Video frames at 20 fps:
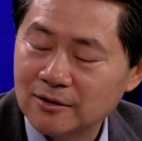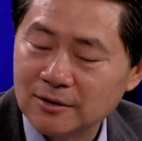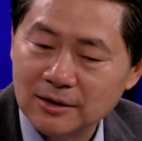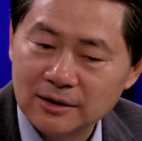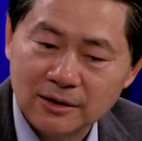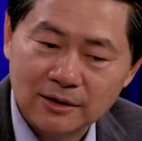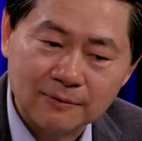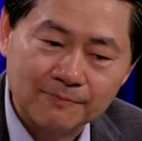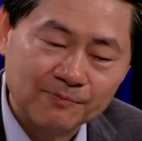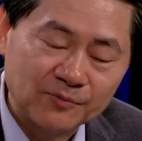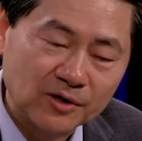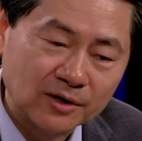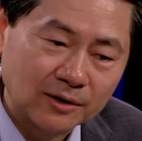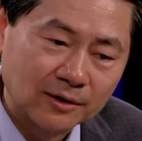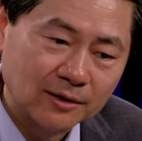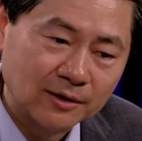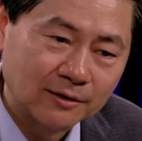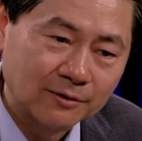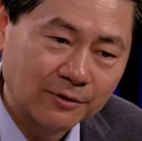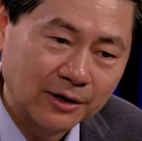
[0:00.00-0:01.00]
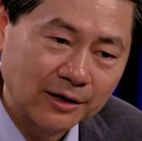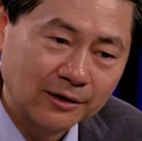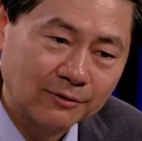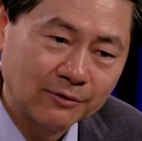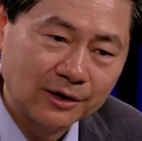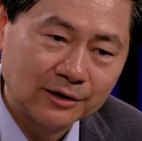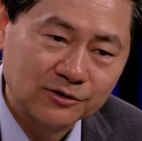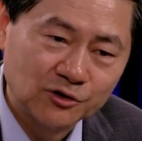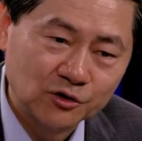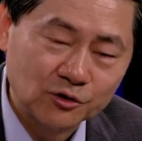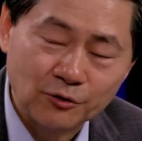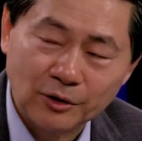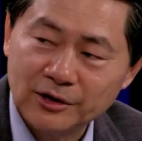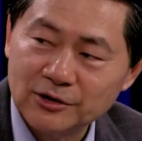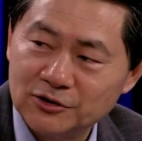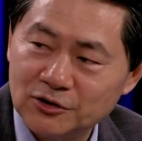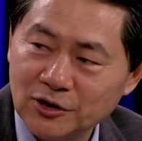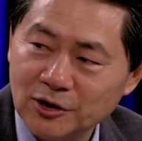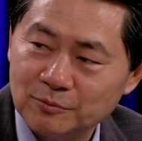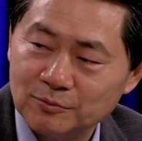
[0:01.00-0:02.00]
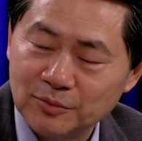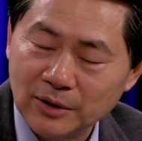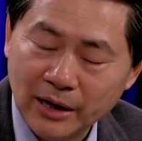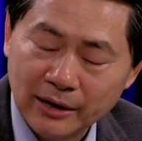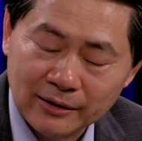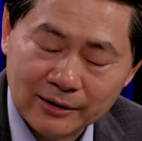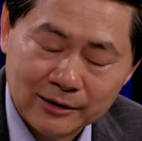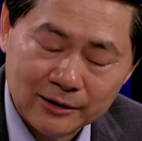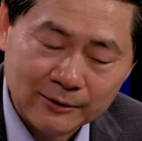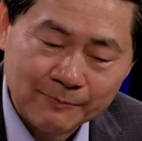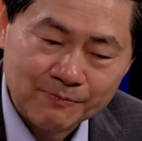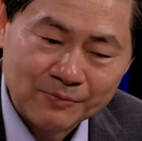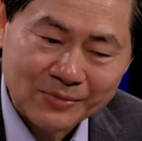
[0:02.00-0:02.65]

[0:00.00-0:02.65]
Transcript: in a great shape, and